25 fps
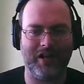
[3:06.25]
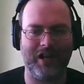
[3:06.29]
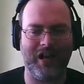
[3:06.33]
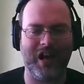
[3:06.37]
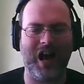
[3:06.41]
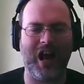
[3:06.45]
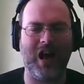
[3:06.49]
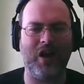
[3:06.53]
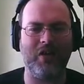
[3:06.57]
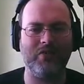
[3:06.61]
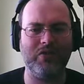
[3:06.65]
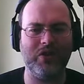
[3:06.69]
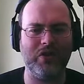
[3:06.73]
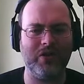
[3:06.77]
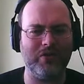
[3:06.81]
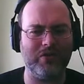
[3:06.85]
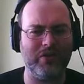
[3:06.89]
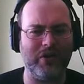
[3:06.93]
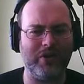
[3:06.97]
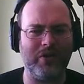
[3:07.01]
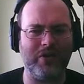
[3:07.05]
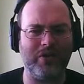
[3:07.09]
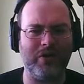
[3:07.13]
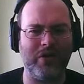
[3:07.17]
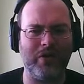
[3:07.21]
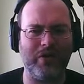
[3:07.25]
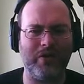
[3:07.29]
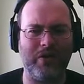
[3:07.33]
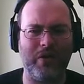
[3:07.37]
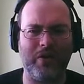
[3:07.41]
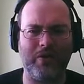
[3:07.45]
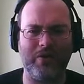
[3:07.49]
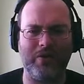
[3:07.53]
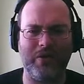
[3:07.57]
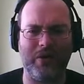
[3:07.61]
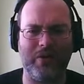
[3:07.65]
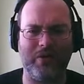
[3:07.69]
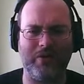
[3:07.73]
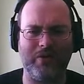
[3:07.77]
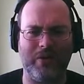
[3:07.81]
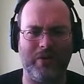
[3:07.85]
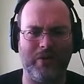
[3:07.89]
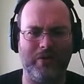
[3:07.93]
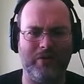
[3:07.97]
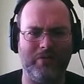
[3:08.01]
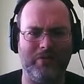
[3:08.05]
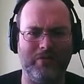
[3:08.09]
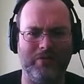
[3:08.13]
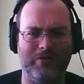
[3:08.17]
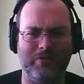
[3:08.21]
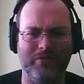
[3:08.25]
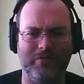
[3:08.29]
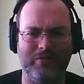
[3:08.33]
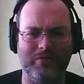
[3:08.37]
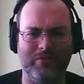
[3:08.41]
Oh, no, no, no, no, no, no, no.